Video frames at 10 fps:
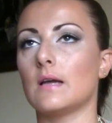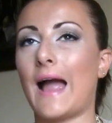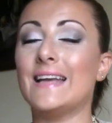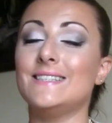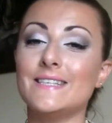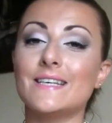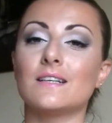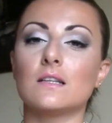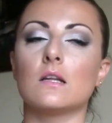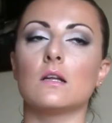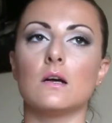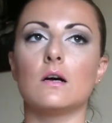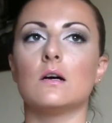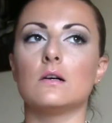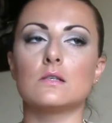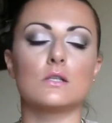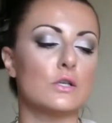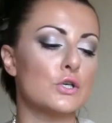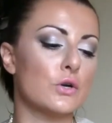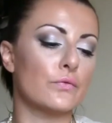ideal
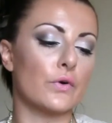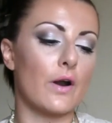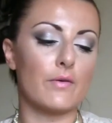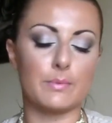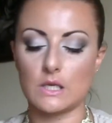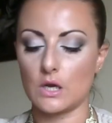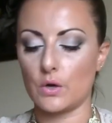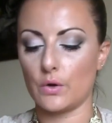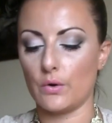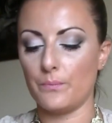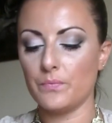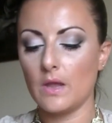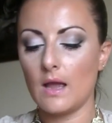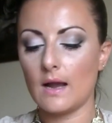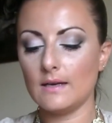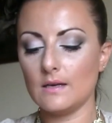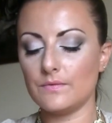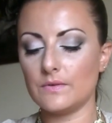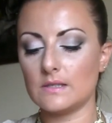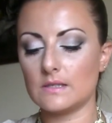solution for everybody who kind
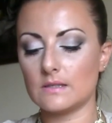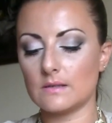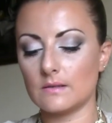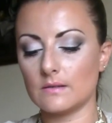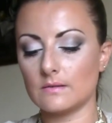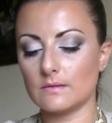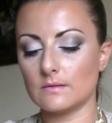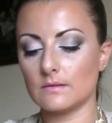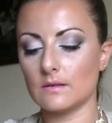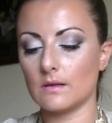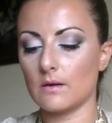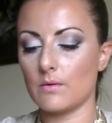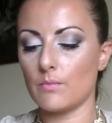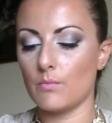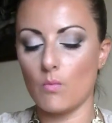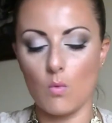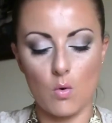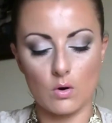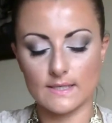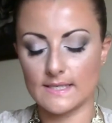of it's
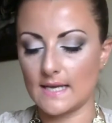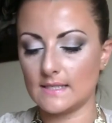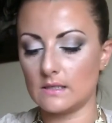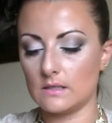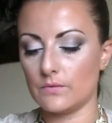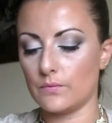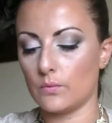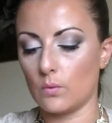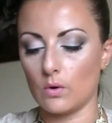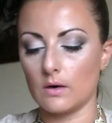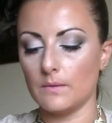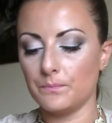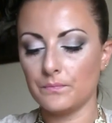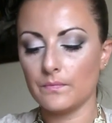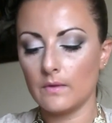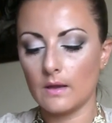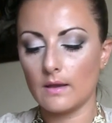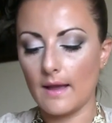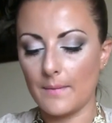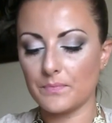more sensitive for.
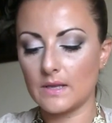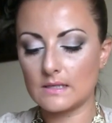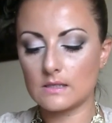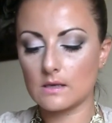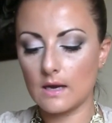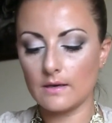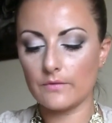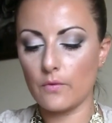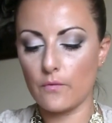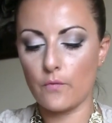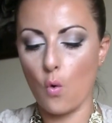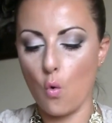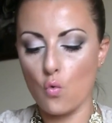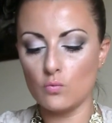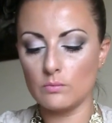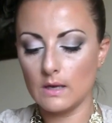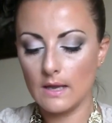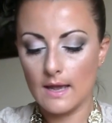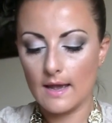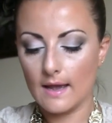Yeah, it's kind of foam,
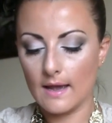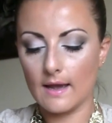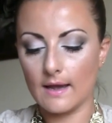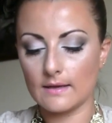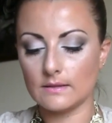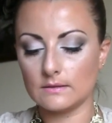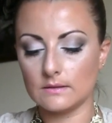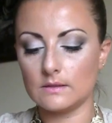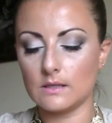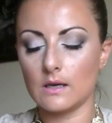and